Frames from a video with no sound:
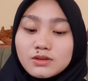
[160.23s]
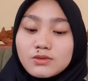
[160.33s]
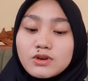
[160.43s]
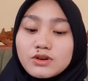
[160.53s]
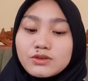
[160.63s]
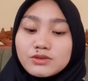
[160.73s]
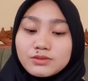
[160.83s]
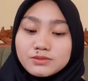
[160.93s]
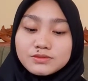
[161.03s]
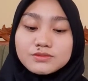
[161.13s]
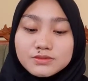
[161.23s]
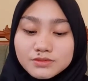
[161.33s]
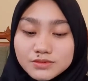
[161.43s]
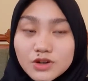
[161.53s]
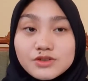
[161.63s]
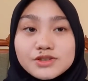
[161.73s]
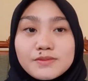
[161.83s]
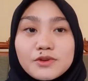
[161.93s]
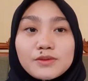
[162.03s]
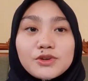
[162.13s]
Well, there's a
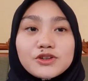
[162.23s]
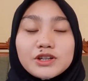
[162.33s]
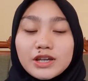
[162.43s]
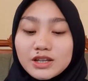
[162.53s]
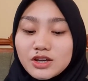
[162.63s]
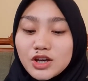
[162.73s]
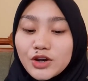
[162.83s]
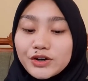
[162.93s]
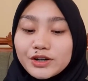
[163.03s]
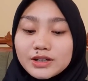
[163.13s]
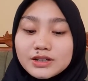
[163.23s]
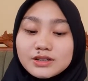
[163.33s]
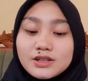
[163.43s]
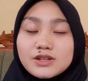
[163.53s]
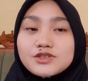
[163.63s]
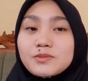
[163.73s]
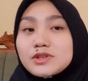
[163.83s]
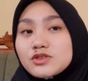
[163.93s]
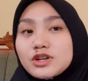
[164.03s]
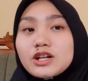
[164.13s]
menu in here. There's a
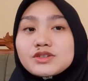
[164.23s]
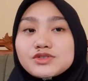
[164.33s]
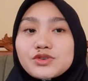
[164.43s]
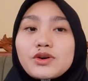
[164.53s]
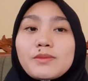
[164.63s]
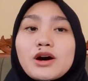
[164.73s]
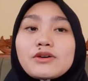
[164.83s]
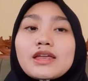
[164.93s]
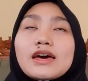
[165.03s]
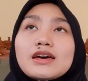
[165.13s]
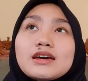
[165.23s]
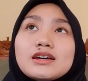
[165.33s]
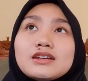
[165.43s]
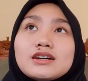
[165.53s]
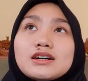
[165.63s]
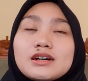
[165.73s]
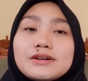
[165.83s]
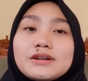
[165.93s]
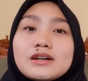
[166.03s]
material too about the